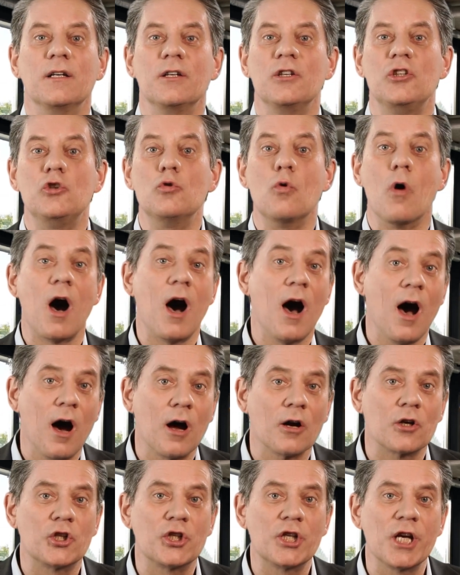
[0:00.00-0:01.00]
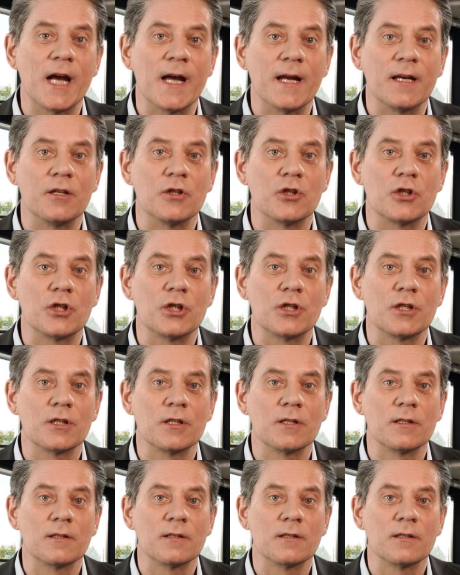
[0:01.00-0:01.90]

you are changed,